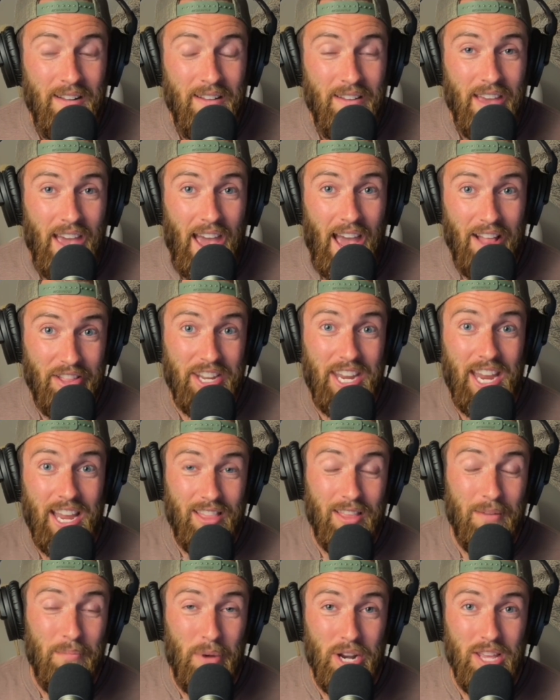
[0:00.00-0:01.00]
allocate
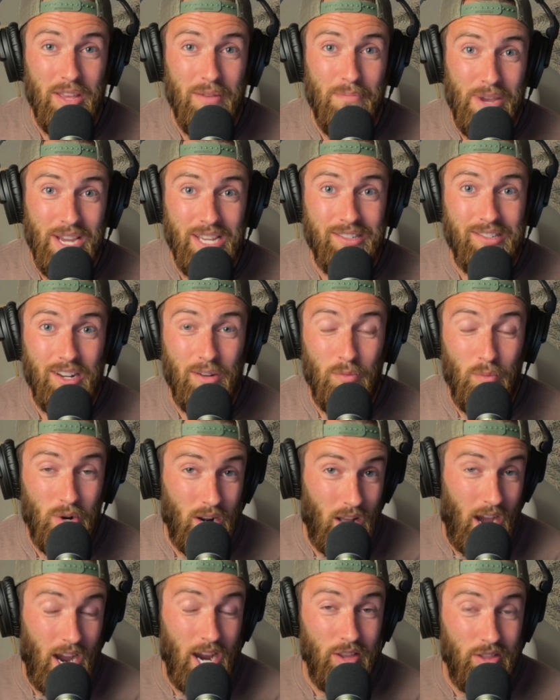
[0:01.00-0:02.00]
the money based on
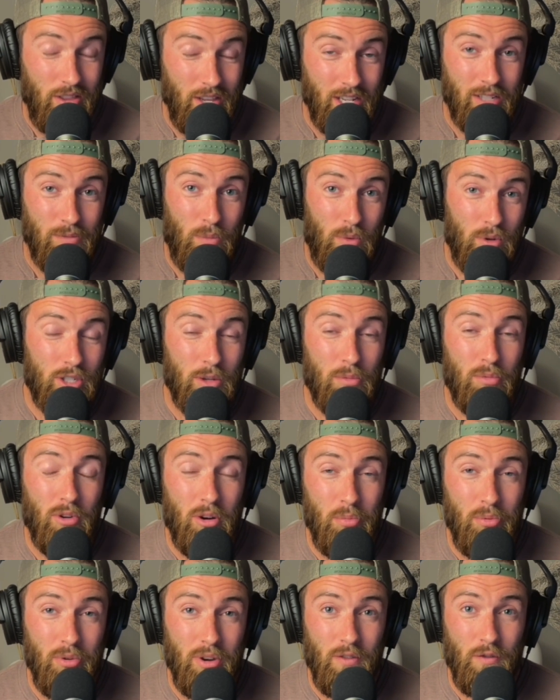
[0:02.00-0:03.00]
what I think is most
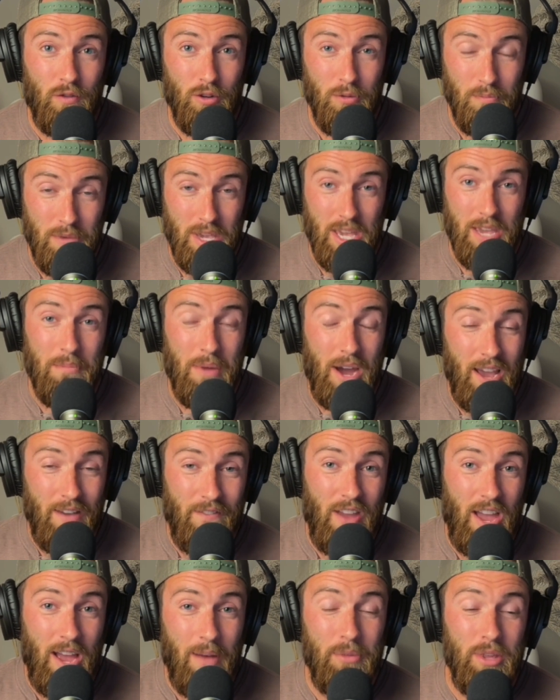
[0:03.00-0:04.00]
appropriate for me and my
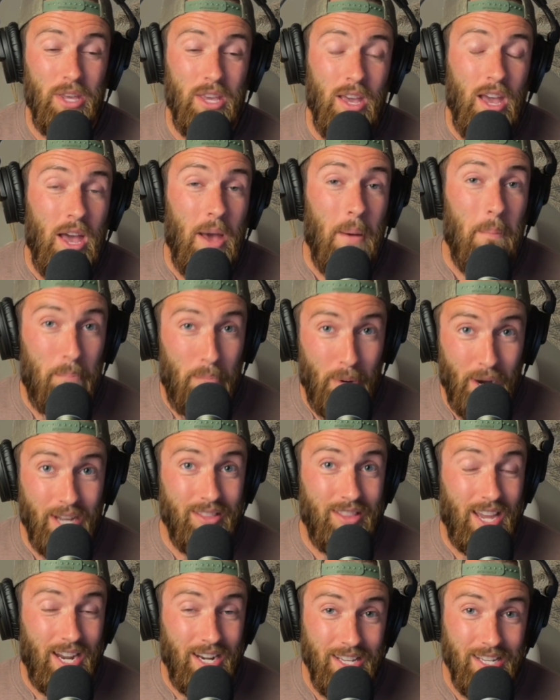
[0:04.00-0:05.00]
family.
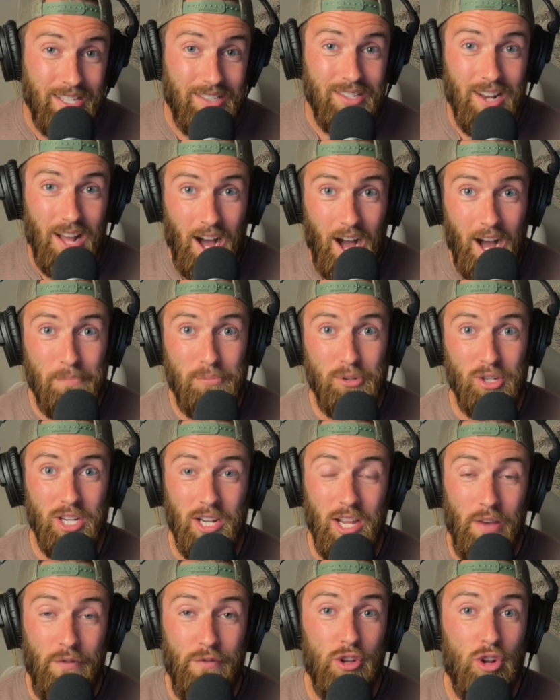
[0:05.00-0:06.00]
But that is an
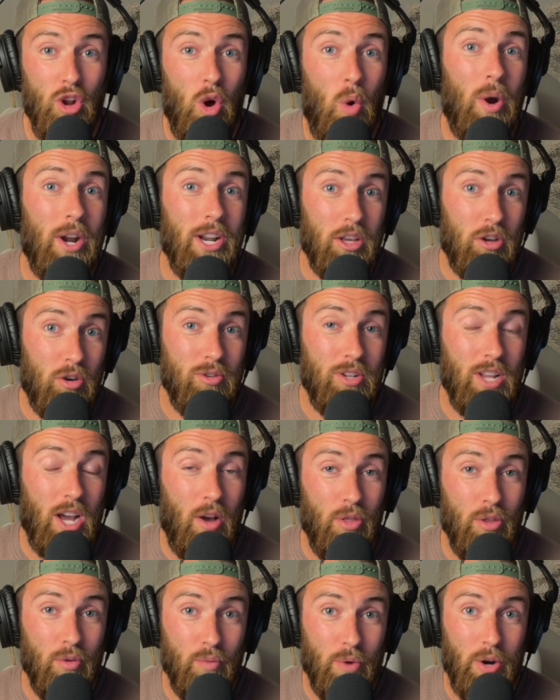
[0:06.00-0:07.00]
option if you don't want to go
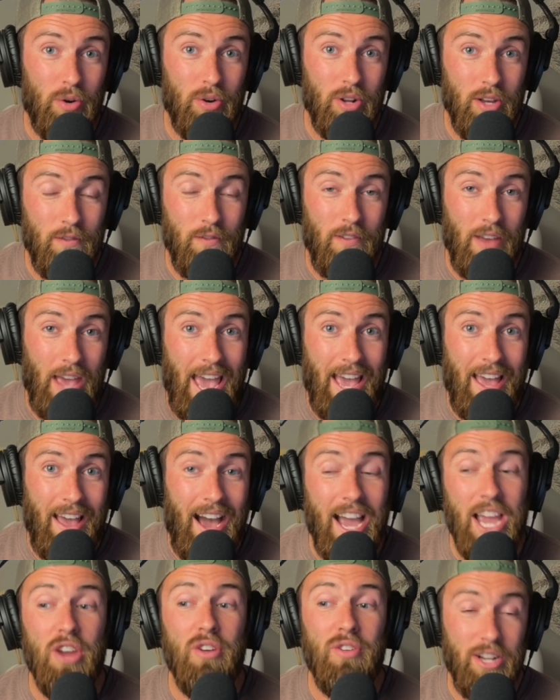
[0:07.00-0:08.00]
down the route of
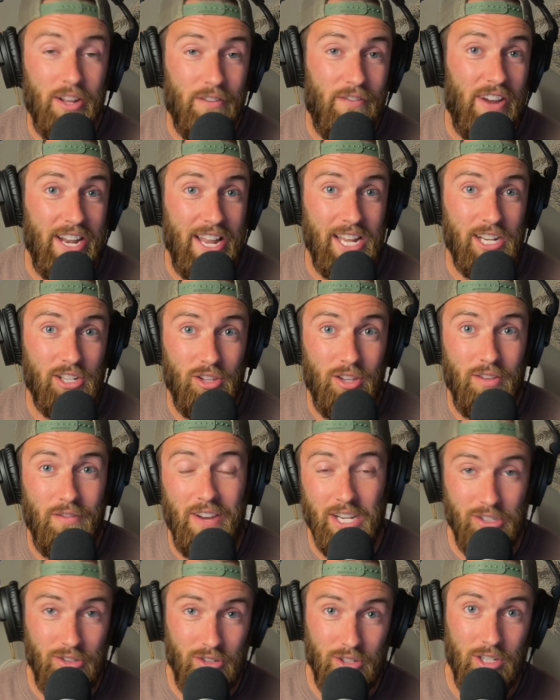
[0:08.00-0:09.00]
hiring a financial
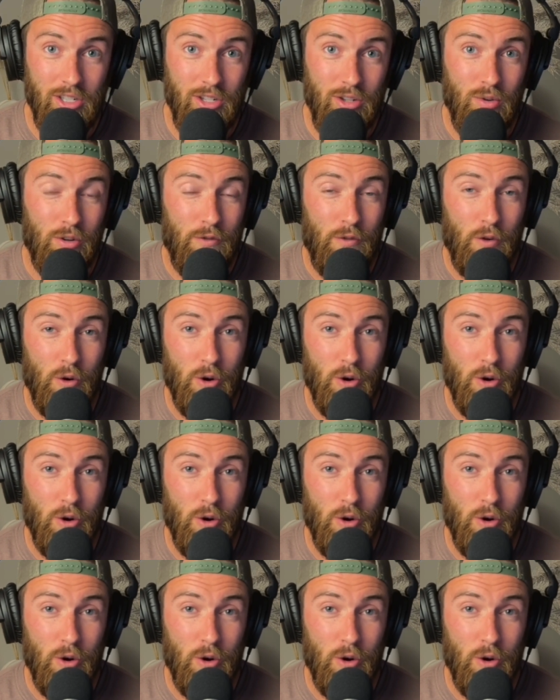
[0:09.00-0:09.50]
advisor to do it for